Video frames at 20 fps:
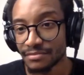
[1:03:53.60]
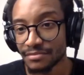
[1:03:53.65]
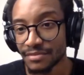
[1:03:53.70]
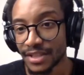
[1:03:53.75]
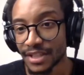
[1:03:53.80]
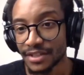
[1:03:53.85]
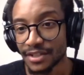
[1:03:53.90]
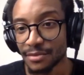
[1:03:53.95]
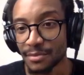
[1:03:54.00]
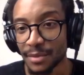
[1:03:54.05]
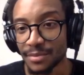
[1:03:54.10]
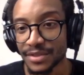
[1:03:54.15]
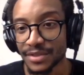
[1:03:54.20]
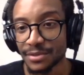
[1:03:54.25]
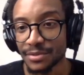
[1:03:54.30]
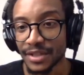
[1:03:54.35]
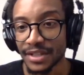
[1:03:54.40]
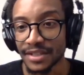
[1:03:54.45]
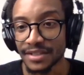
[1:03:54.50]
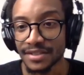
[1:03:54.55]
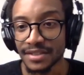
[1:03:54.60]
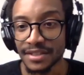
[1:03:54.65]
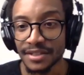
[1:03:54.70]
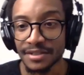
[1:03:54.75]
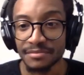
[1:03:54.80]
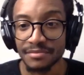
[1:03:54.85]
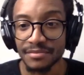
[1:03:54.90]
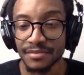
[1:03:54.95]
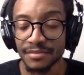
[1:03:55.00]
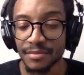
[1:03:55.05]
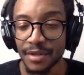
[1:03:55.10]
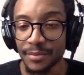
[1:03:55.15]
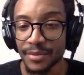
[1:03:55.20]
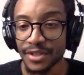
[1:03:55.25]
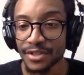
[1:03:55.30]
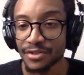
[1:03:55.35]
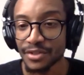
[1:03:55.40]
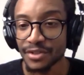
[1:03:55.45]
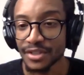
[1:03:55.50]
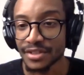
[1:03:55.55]
hit them up, see what they say. Might
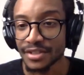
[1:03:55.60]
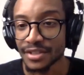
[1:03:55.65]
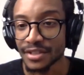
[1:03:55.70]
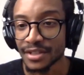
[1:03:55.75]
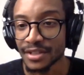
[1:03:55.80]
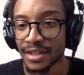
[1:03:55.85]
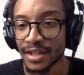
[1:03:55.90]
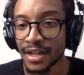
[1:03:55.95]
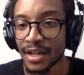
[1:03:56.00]
be interesting.